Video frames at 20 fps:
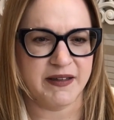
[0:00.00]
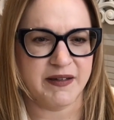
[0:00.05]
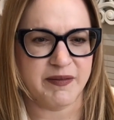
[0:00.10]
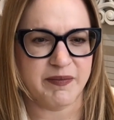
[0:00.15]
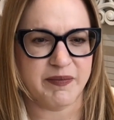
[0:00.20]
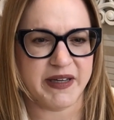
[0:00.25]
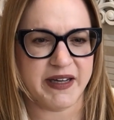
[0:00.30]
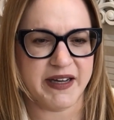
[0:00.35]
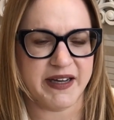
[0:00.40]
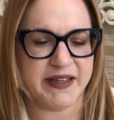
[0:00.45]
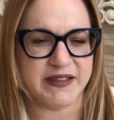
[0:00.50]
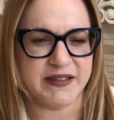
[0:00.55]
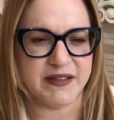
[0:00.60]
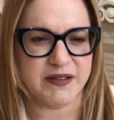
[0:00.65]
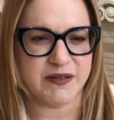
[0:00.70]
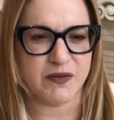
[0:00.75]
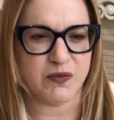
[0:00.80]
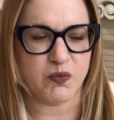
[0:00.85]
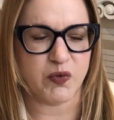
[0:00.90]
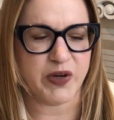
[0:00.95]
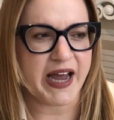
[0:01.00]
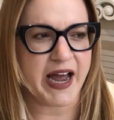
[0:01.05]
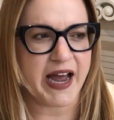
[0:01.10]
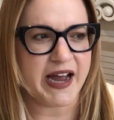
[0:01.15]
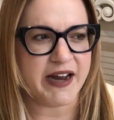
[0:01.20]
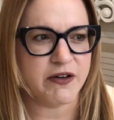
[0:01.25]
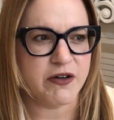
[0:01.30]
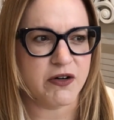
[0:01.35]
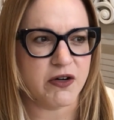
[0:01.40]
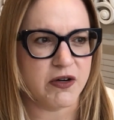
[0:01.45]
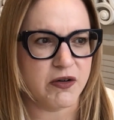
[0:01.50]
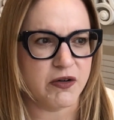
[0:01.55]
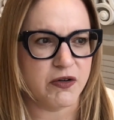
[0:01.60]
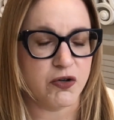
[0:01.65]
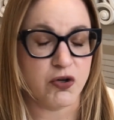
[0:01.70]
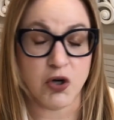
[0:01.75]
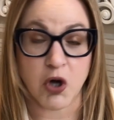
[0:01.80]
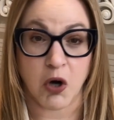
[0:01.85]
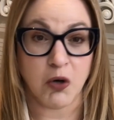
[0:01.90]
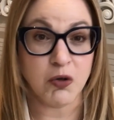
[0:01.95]
because we had
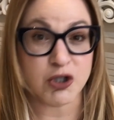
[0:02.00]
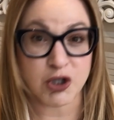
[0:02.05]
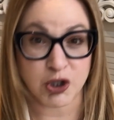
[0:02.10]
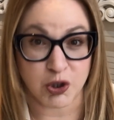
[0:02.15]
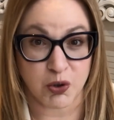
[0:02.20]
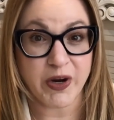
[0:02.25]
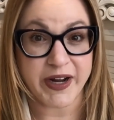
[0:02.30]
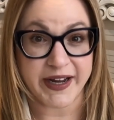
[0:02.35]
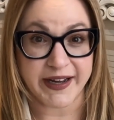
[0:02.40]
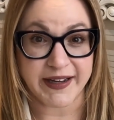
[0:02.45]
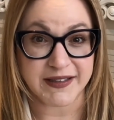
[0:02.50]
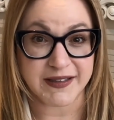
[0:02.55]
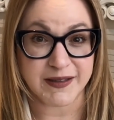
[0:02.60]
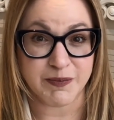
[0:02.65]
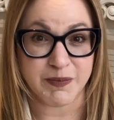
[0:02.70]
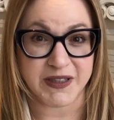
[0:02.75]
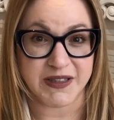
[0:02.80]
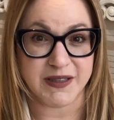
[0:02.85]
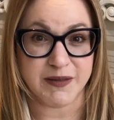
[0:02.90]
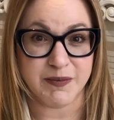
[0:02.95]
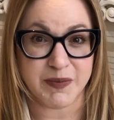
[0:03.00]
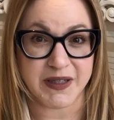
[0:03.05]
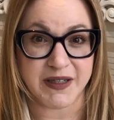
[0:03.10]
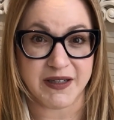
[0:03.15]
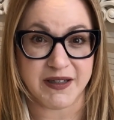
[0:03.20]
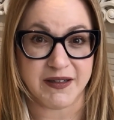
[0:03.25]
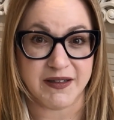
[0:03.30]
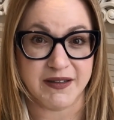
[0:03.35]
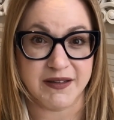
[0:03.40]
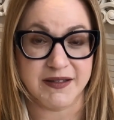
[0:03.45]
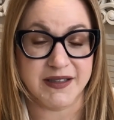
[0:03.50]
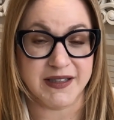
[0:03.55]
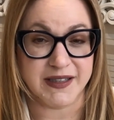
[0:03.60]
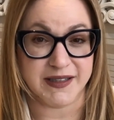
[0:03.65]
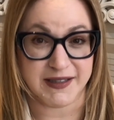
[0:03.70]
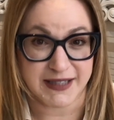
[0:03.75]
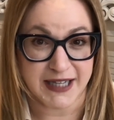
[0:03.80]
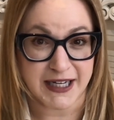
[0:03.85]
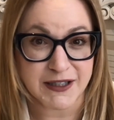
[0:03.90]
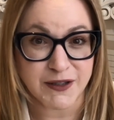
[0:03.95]
no choice but to be
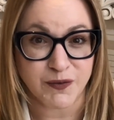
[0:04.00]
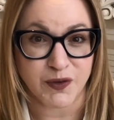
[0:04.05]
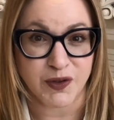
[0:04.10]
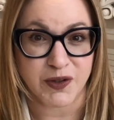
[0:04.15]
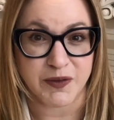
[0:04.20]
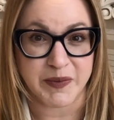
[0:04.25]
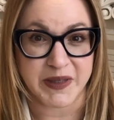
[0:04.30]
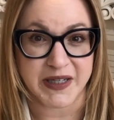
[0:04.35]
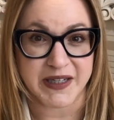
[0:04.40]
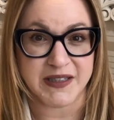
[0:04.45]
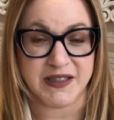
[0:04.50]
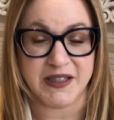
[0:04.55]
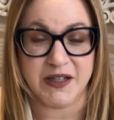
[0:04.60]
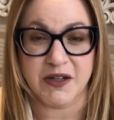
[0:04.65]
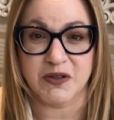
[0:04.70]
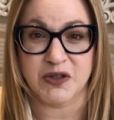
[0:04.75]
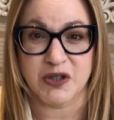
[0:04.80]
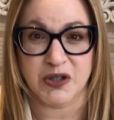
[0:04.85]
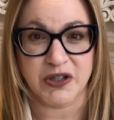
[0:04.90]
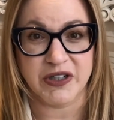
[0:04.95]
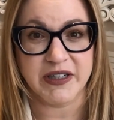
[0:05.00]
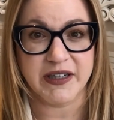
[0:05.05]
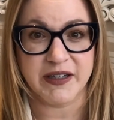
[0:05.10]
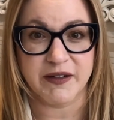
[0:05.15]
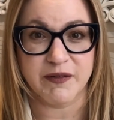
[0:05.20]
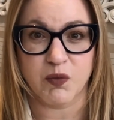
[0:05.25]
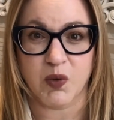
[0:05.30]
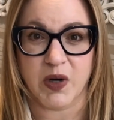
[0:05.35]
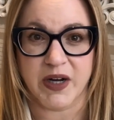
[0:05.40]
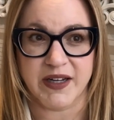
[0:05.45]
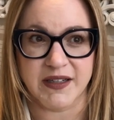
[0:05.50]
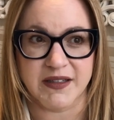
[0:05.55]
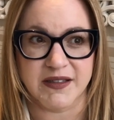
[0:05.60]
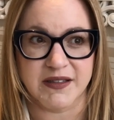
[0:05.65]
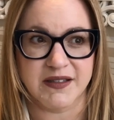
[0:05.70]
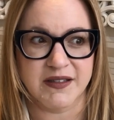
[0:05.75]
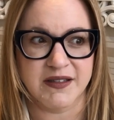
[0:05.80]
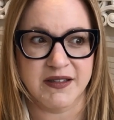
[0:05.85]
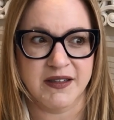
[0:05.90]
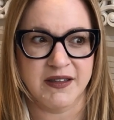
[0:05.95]
successful because the alternative was